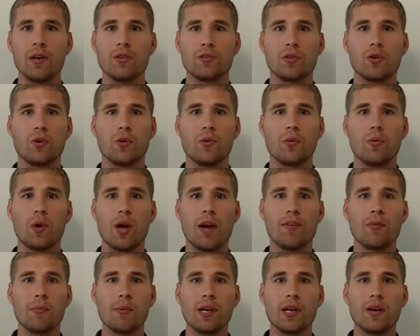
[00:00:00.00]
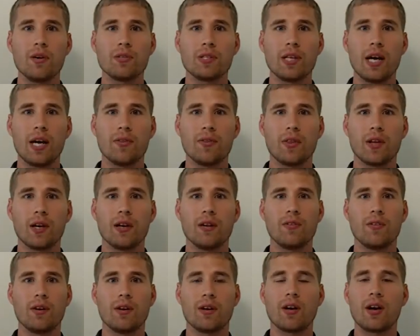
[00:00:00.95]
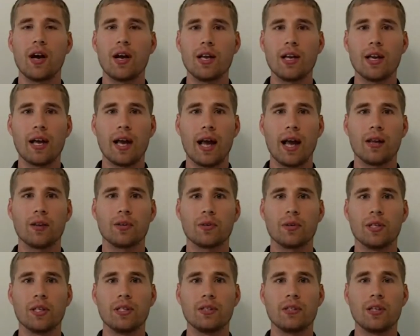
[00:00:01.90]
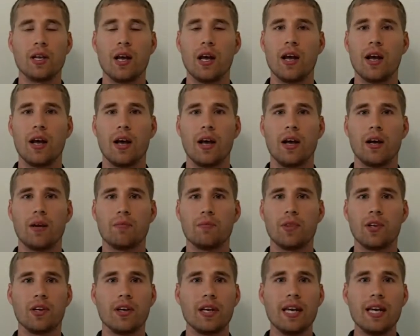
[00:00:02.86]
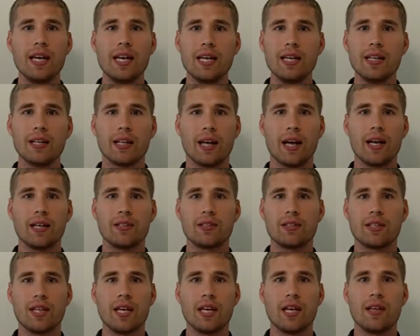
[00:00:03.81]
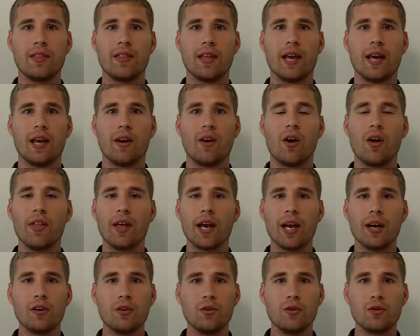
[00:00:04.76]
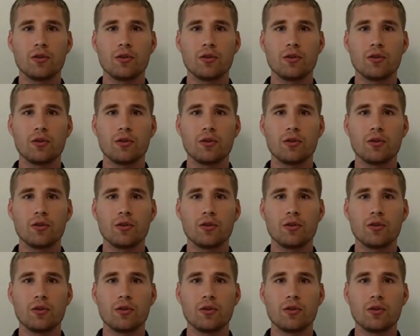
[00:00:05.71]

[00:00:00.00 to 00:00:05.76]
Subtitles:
So everybody goes out there and they're cutting calories, they're eating less, thinking that all they got to do